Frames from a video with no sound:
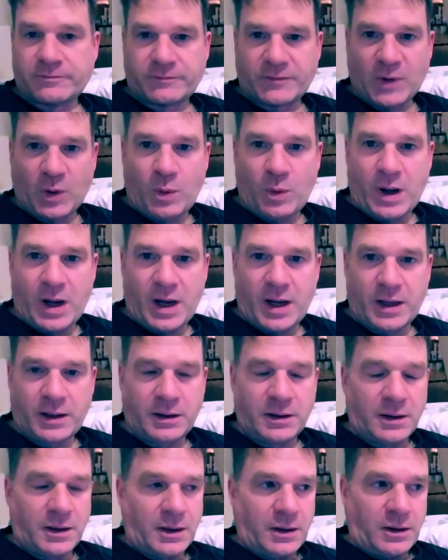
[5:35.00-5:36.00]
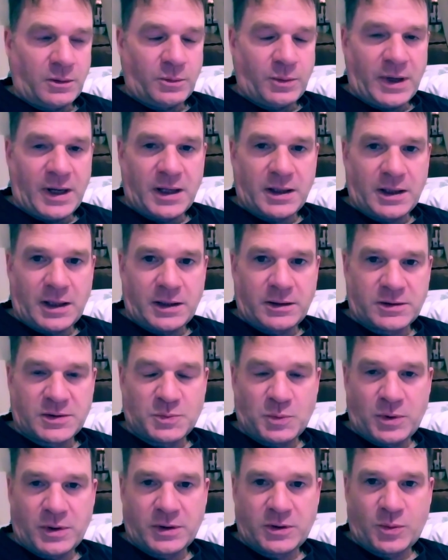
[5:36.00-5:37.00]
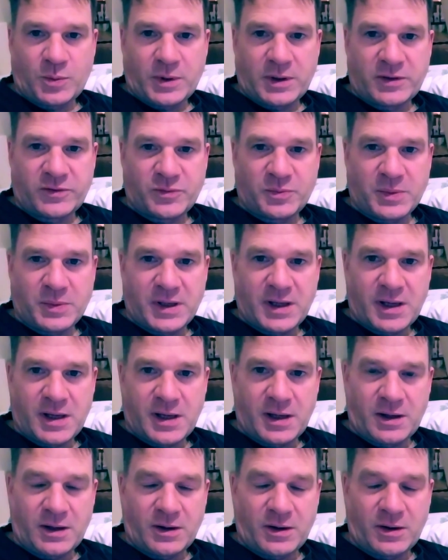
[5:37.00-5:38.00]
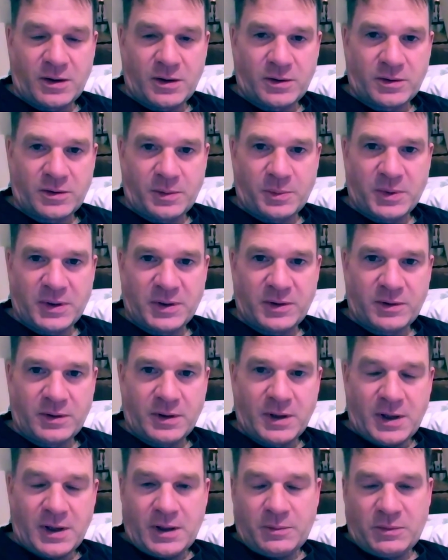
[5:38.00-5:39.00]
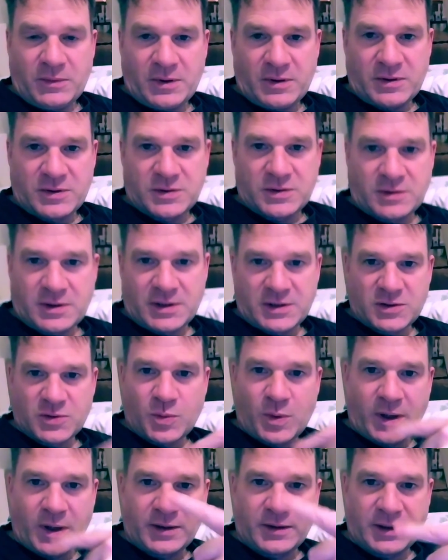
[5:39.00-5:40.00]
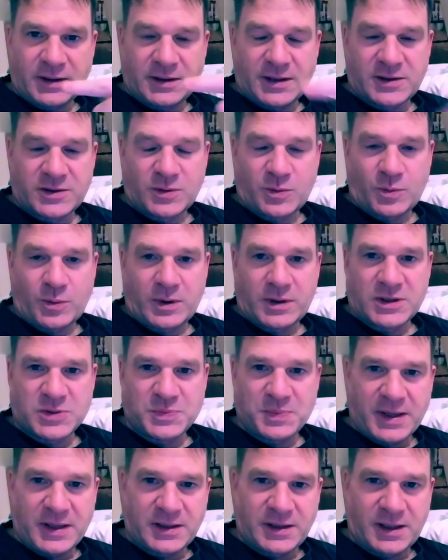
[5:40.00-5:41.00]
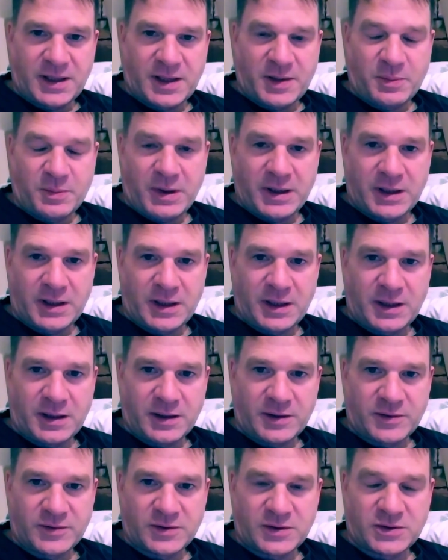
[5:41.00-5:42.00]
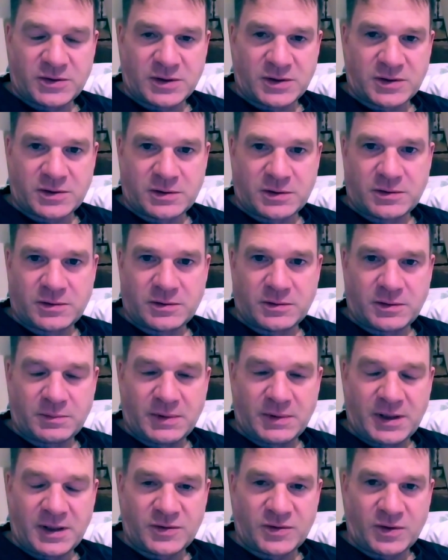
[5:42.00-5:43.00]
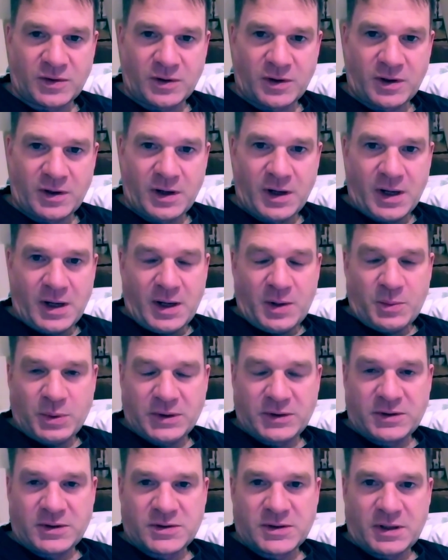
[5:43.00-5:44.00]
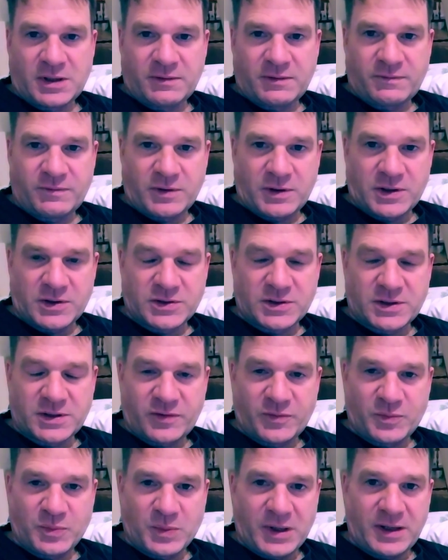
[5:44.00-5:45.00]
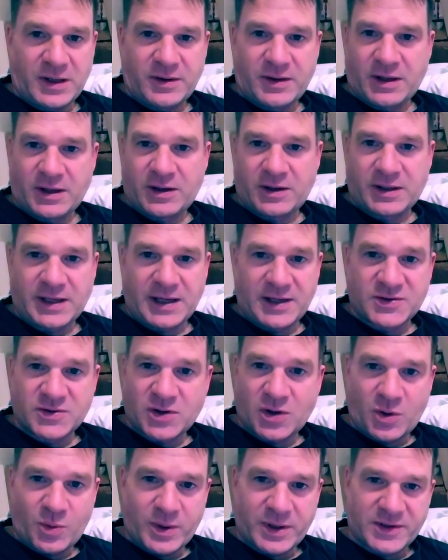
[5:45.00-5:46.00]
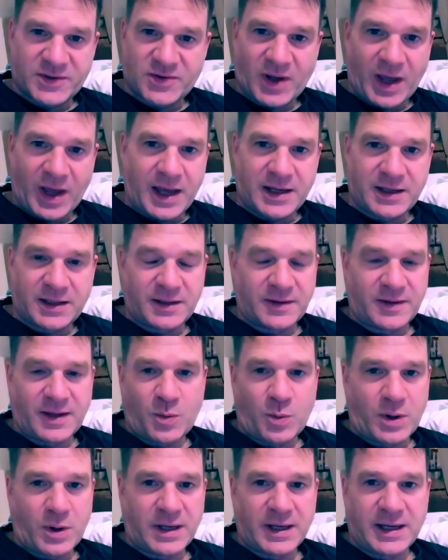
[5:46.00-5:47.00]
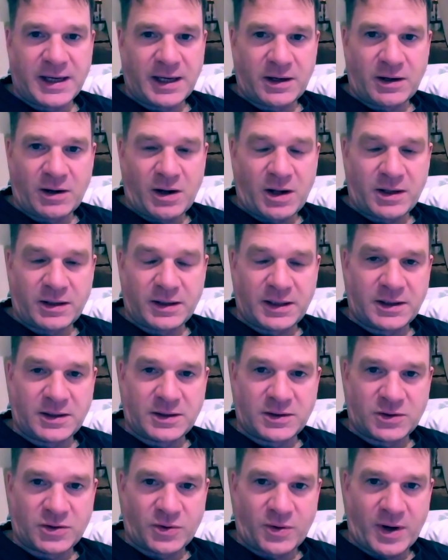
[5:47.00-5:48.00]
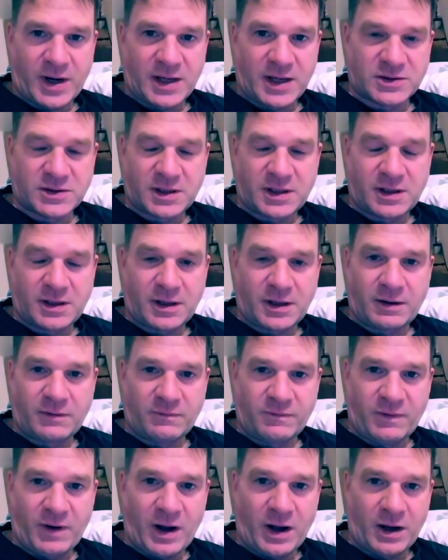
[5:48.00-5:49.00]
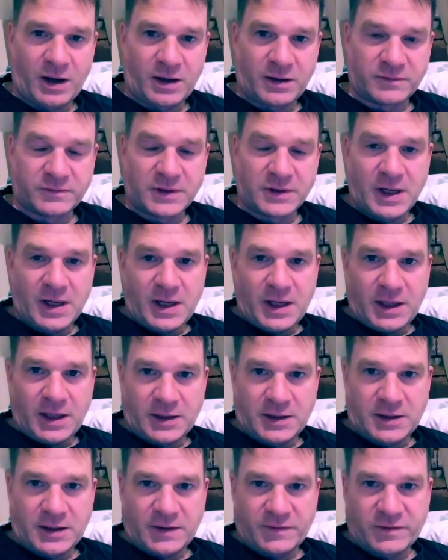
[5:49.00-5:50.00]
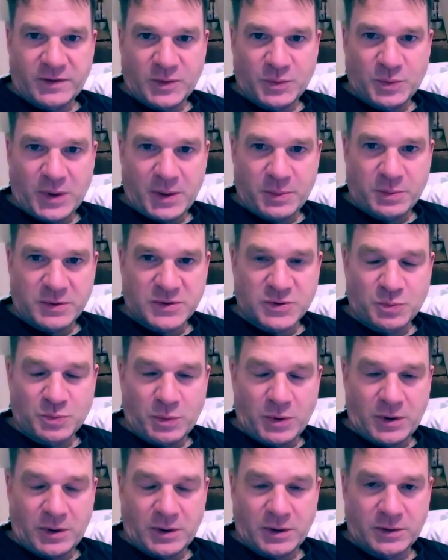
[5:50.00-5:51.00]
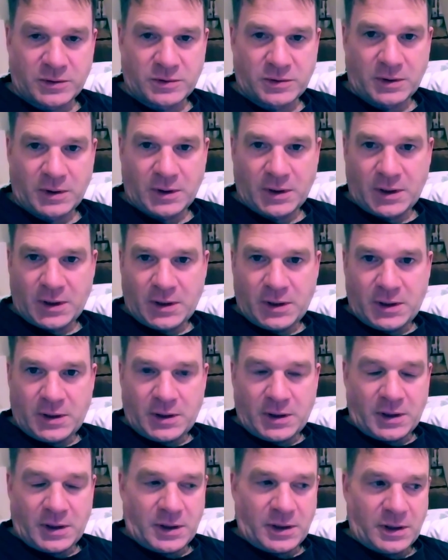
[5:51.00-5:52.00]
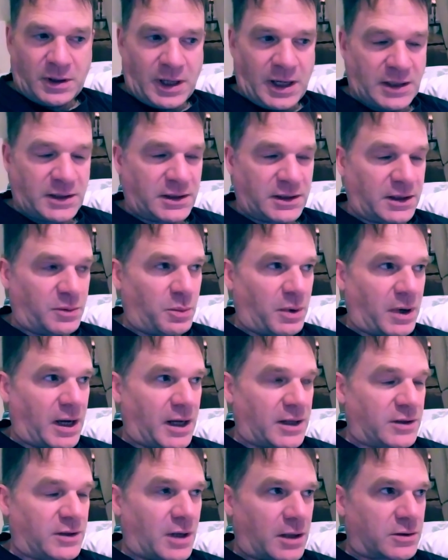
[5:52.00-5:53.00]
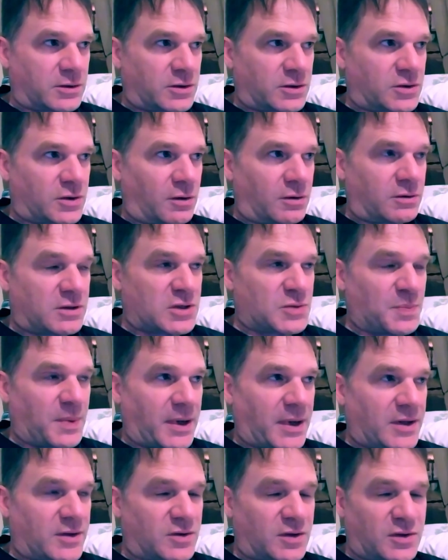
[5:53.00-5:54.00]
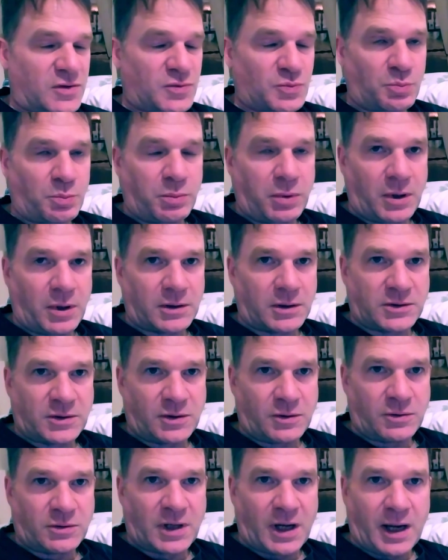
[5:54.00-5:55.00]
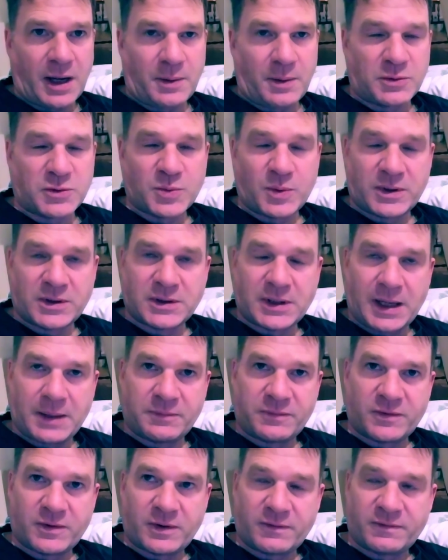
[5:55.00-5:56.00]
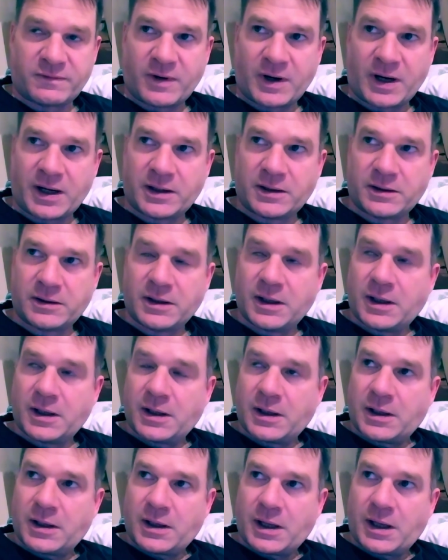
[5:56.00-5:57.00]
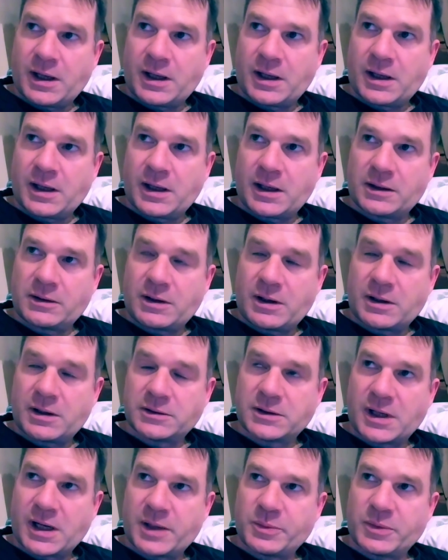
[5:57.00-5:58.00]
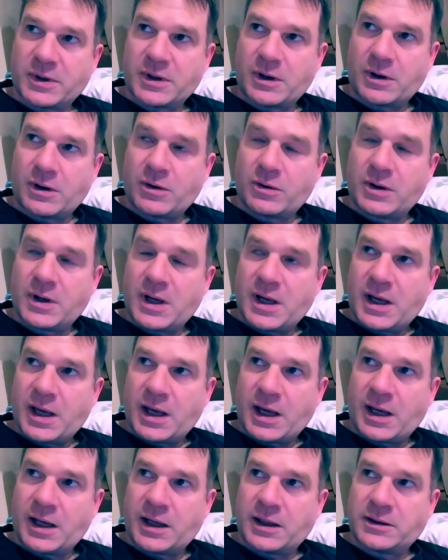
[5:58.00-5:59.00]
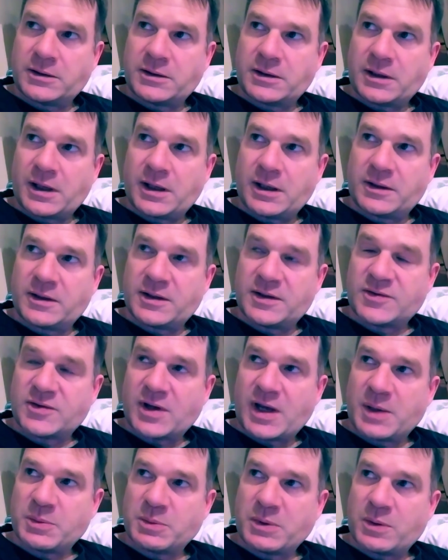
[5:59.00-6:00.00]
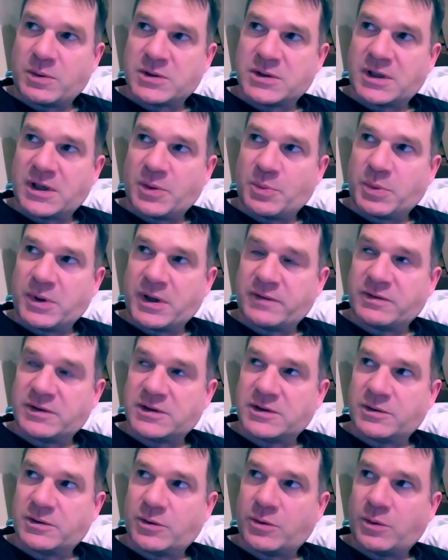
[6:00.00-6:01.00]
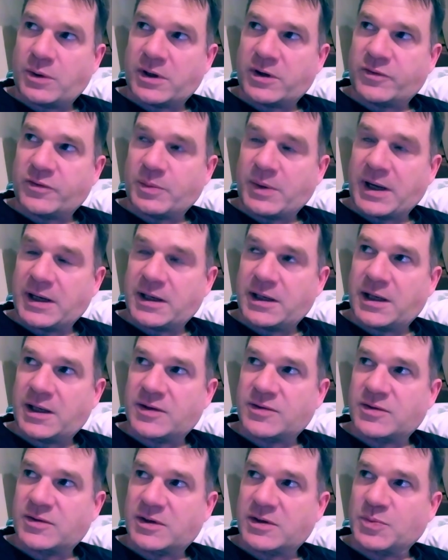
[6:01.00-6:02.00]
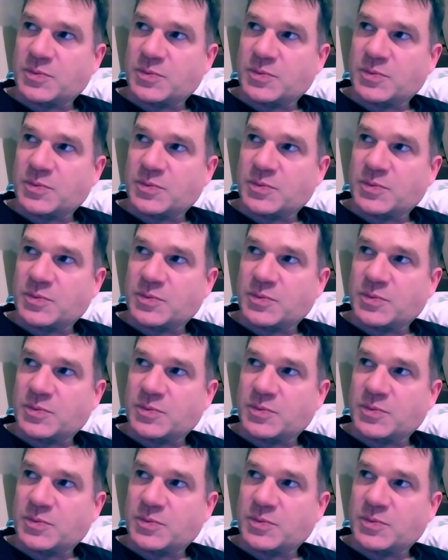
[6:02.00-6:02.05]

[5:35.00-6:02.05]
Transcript: Why? Well, there's more than one of me here. I mean, there's this one that doesn't want to spend any money because it's just easier. But there's other versions of me that get so excited. They want to get all interested and involved in different people's books. I did buy Dr. Joe Dispenza's book two times. One time for a friend a long time ago. And this time I was going to give it to one of my nieces.